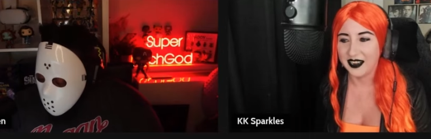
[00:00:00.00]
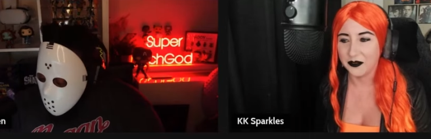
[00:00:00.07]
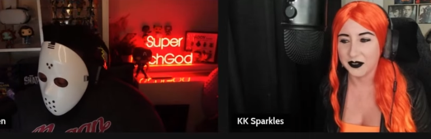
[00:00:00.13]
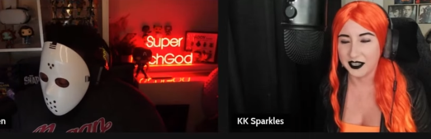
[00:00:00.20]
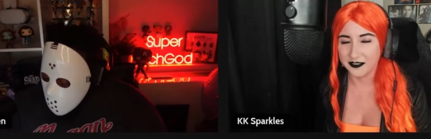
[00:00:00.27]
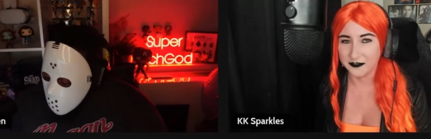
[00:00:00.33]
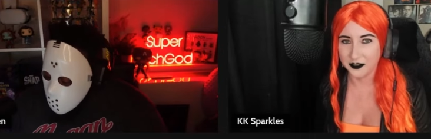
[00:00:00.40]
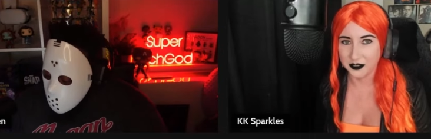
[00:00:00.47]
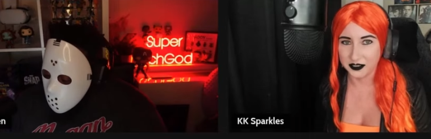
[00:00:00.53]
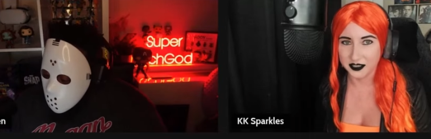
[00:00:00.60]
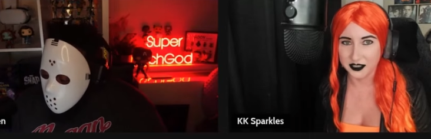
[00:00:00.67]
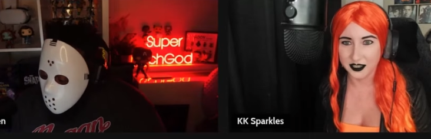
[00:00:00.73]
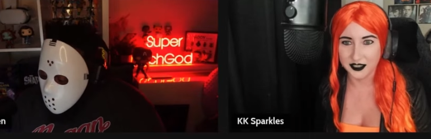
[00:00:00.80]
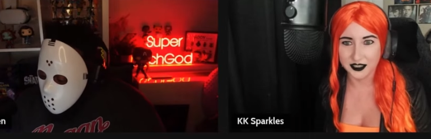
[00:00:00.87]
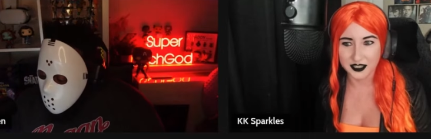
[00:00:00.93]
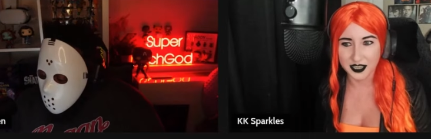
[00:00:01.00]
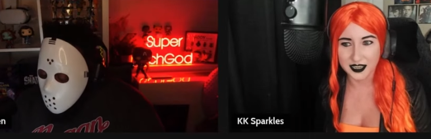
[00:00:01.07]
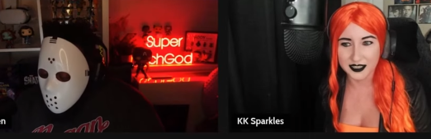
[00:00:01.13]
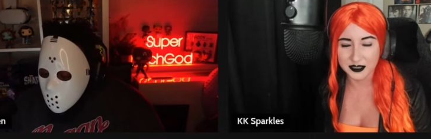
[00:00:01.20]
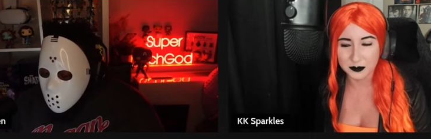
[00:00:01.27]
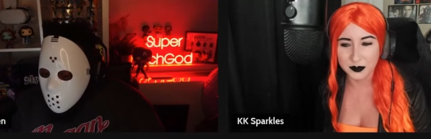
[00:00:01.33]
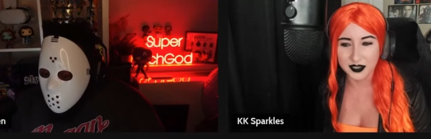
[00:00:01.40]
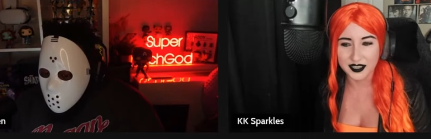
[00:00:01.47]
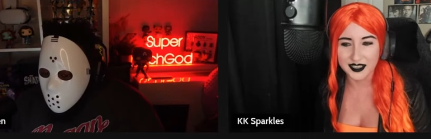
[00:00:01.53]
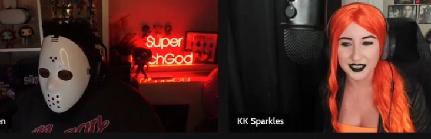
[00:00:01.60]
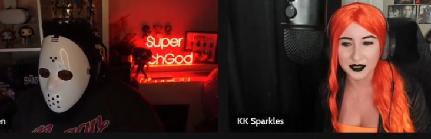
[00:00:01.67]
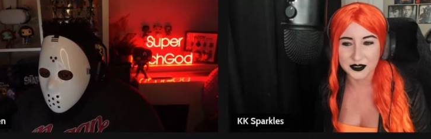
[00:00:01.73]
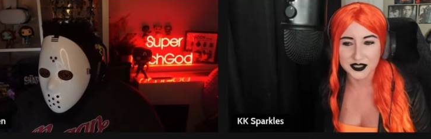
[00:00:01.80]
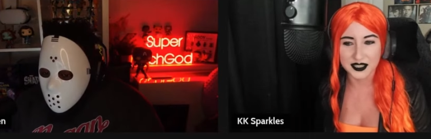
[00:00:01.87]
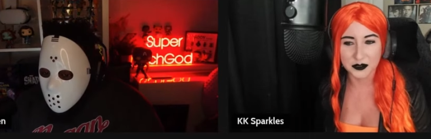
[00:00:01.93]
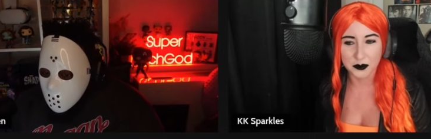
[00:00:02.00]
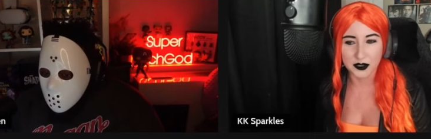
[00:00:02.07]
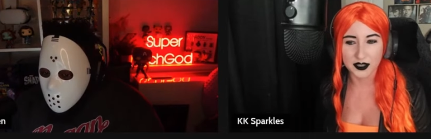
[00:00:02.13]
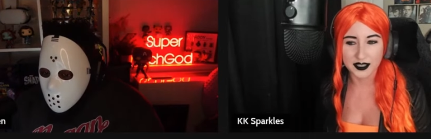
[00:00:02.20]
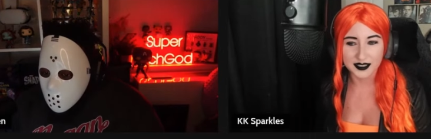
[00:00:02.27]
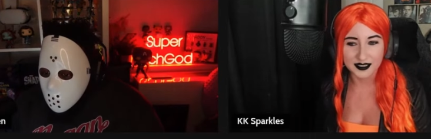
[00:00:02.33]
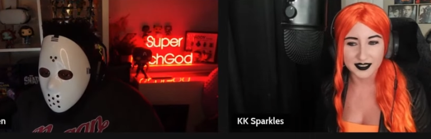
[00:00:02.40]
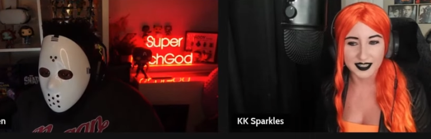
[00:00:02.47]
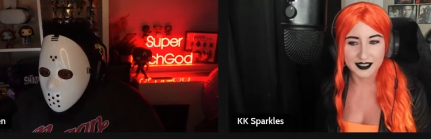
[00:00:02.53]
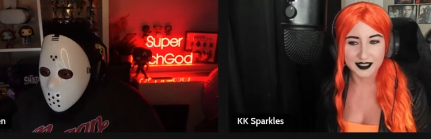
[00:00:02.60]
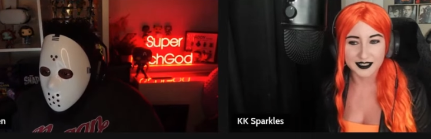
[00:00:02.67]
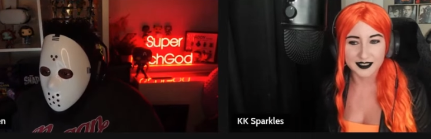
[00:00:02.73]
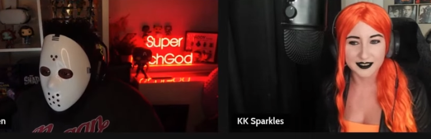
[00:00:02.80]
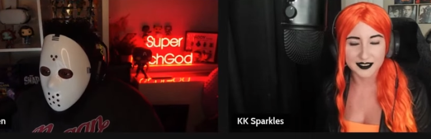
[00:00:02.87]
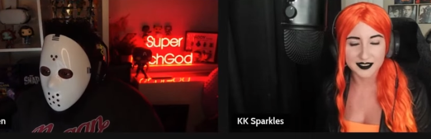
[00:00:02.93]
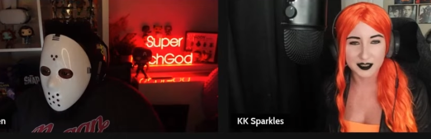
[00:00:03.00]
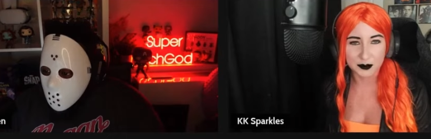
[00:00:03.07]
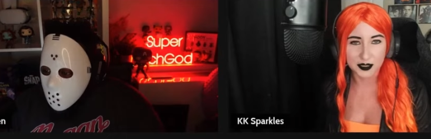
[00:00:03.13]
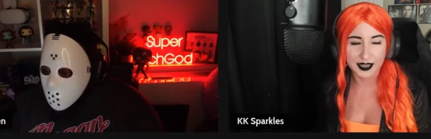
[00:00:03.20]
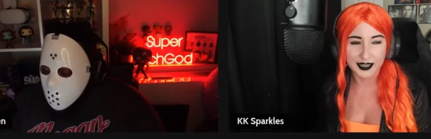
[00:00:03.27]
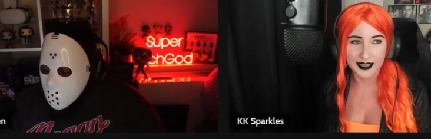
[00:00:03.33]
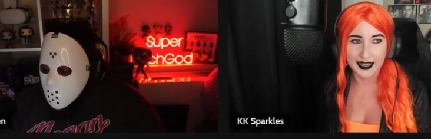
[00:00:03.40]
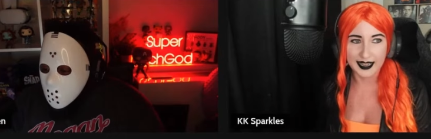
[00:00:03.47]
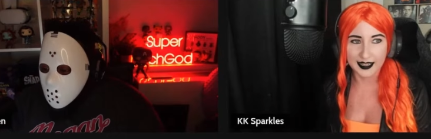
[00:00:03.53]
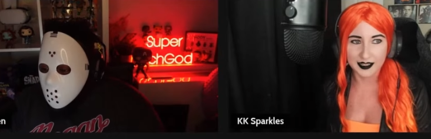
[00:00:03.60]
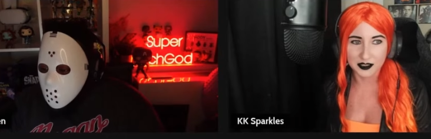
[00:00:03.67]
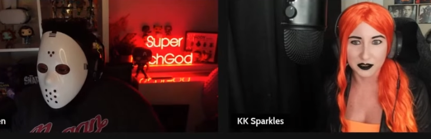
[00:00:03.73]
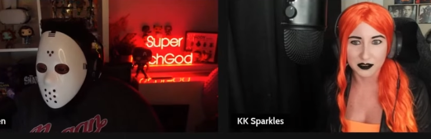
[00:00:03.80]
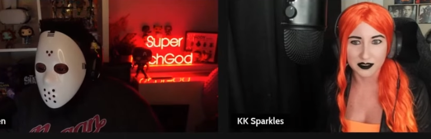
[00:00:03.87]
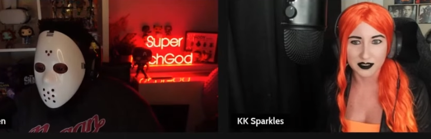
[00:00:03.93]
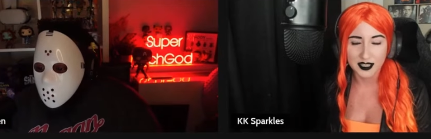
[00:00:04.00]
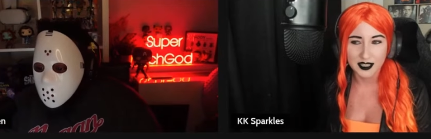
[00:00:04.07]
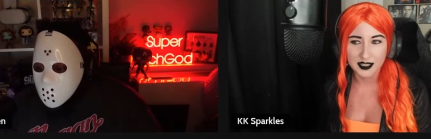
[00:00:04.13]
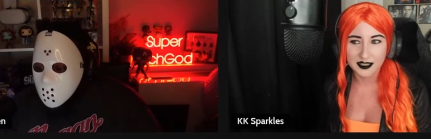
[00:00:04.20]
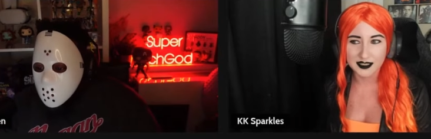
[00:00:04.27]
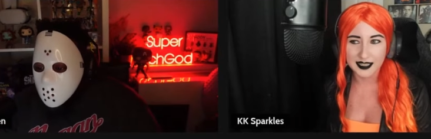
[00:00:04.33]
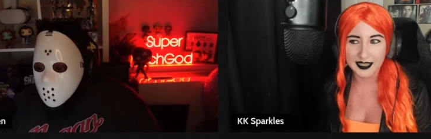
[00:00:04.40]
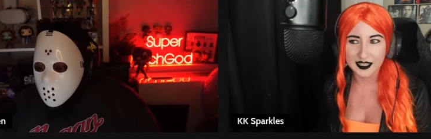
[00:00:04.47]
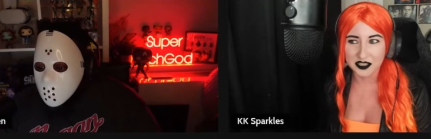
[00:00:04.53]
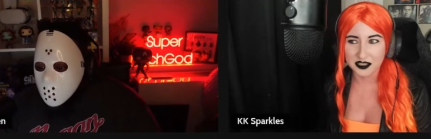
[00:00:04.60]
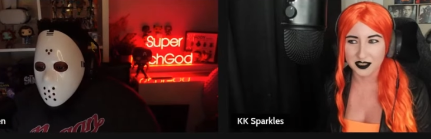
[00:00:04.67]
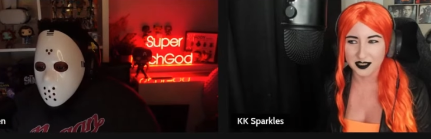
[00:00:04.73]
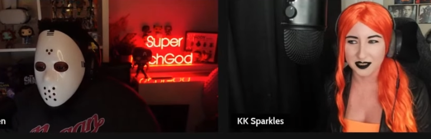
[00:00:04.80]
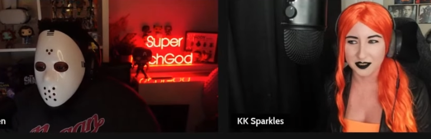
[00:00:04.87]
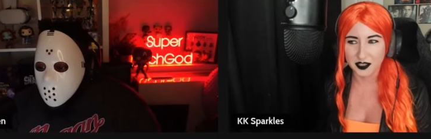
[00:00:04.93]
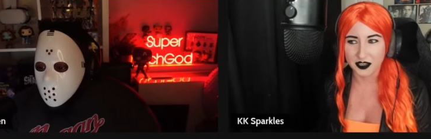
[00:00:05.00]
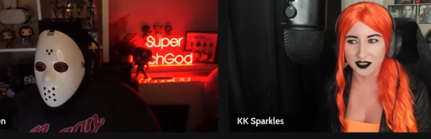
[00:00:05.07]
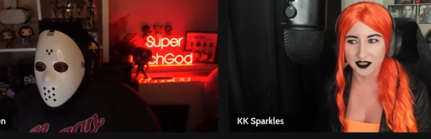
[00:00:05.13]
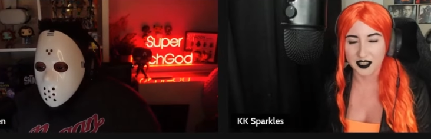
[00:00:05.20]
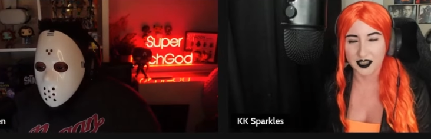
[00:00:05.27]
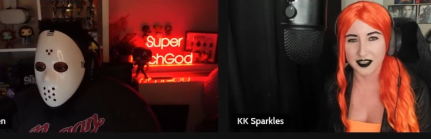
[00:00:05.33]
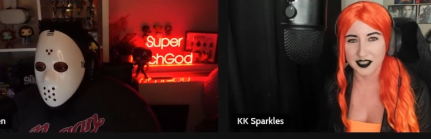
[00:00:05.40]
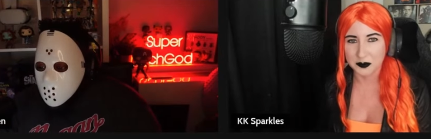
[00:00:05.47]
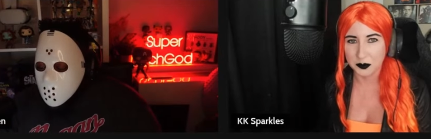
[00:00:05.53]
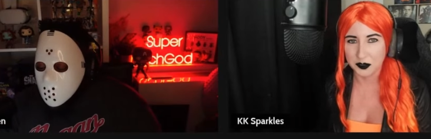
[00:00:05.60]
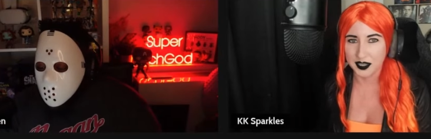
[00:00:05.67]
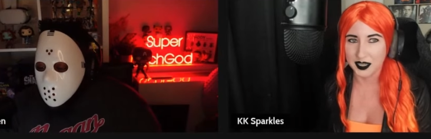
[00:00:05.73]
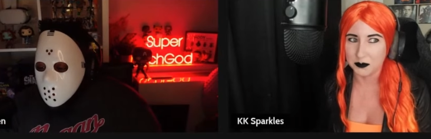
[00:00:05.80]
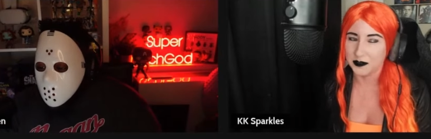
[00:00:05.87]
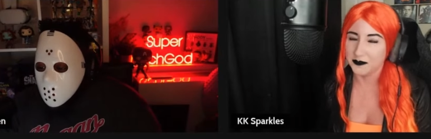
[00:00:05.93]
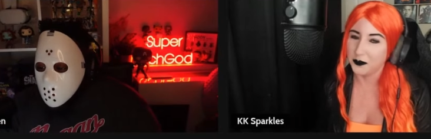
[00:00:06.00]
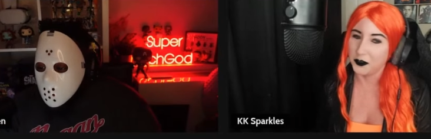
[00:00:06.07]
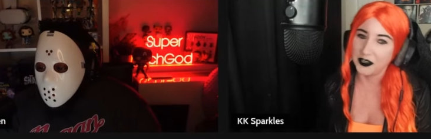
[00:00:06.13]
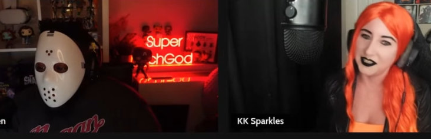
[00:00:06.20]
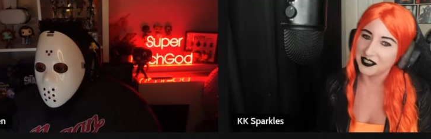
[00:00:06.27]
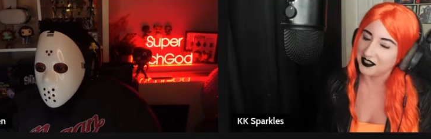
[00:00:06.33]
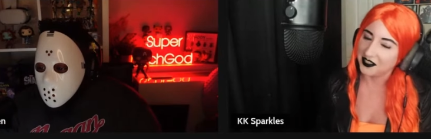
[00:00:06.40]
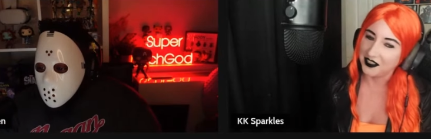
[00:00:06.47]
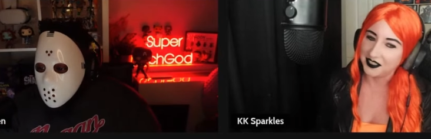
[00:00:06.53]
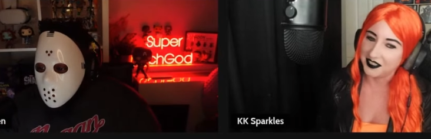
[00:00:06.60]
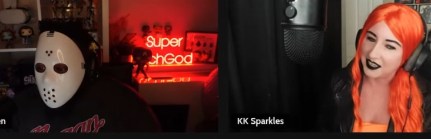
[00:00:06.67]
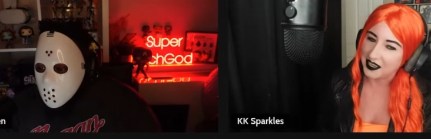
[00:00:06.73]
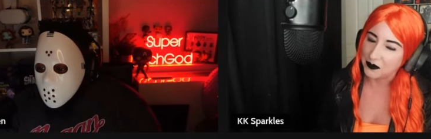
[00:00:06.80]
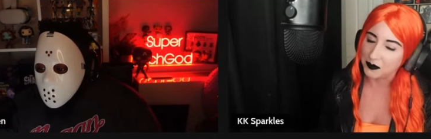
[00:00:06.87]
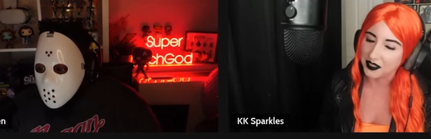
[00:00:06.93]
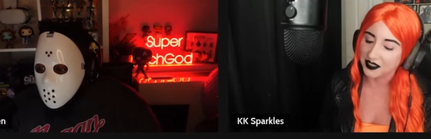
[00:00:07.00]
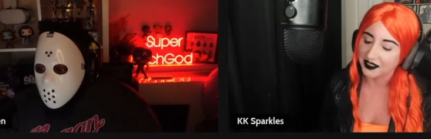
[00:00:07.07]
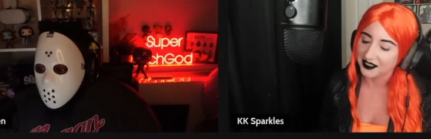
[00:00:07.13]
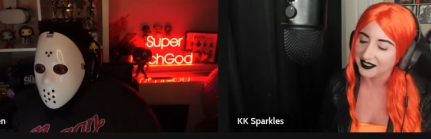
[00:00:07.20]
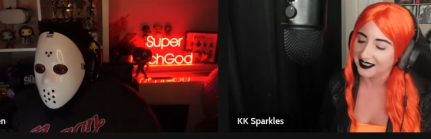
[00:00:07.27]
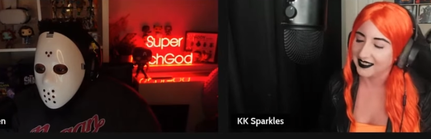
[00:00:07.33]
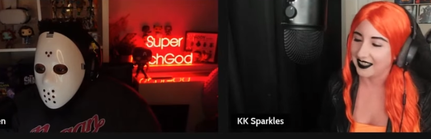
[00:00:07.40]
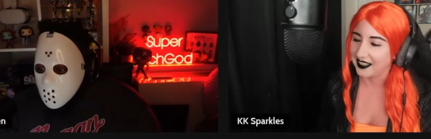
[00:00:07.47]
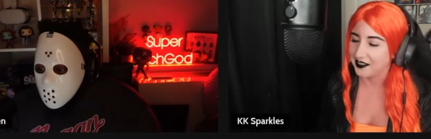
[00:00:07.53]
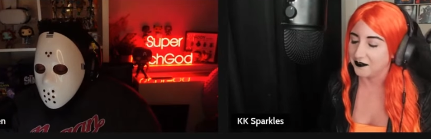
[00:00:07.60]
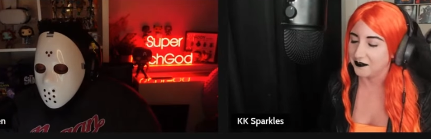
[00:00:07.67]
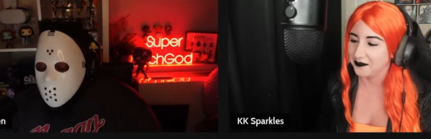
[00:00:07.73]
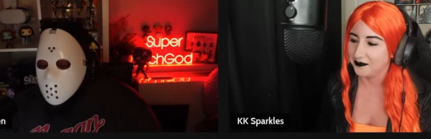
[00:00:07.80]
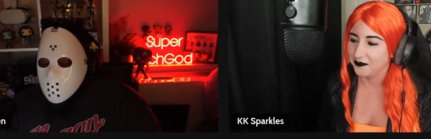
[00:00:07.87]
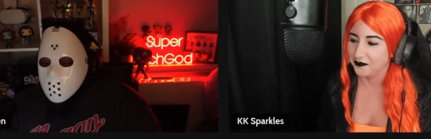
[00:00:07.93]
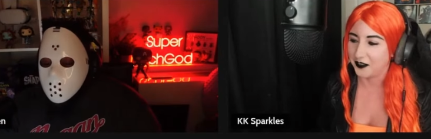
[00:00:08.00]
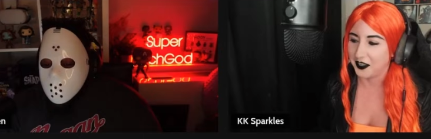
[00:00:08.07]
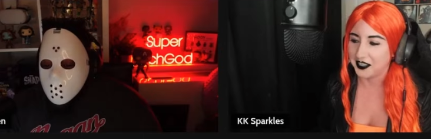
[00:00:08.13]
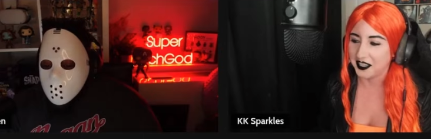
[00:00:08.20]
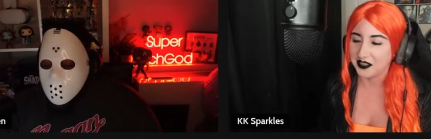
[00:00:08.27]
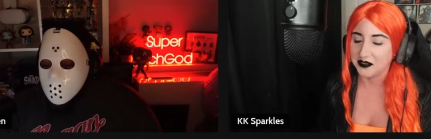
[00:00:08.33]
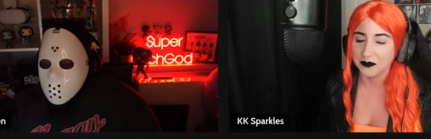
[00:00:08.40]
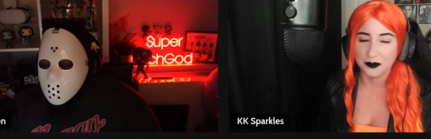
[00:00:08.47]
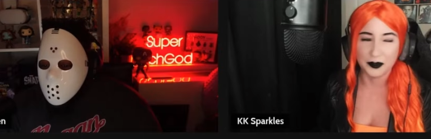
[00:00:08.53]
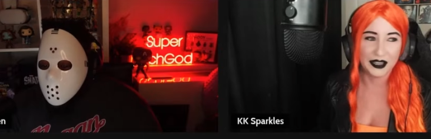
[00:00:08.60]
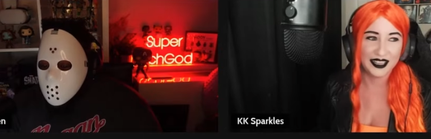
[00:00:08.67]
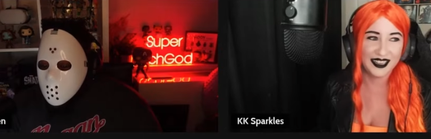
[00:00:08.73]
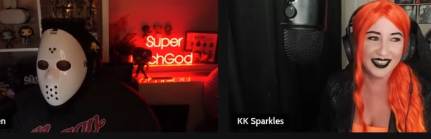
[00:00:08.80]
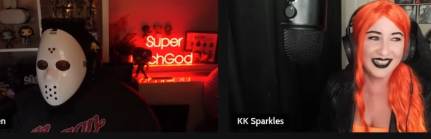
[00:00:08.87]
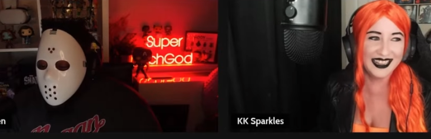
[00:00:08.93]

Speaker 1: And when I first started cosplaying, I was like, well, I, I need some kind of handle so I actually started cosplaying before I started gaming. Kind of awesome. funny, but